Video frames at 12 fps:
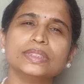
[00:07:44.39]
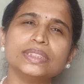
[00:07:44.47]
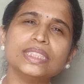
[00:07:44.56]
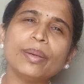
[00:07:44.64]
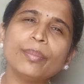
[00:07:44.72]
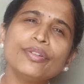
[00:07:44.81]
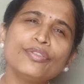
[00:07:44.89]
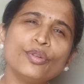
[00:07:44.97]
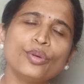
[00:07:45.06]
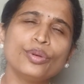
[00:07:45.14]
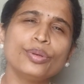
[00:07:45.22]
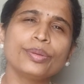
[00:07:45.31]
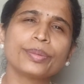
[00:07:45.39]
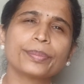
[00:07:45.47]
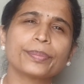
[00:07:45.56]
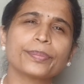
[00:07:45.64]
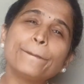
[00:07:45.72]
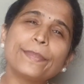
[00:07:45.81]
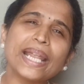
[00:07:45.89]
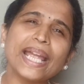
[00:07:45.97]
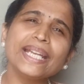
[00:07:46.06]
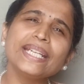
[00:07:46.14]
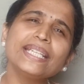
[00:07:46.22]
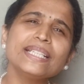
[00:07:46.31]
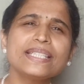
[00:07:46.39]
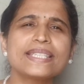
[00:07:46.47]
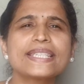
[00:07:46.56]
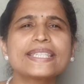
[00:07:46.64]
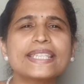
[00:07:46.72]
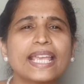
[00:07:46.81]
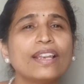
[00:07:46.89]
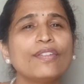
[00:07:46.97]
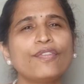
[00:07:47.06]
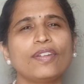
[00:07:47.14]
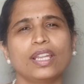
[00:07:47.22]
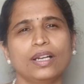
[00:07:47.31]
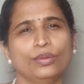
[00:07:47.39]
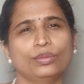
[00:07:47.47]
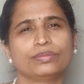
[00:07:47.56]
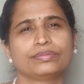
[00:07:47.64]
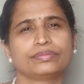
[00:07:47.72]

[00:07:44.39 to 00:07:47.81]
Number four, practice self-love.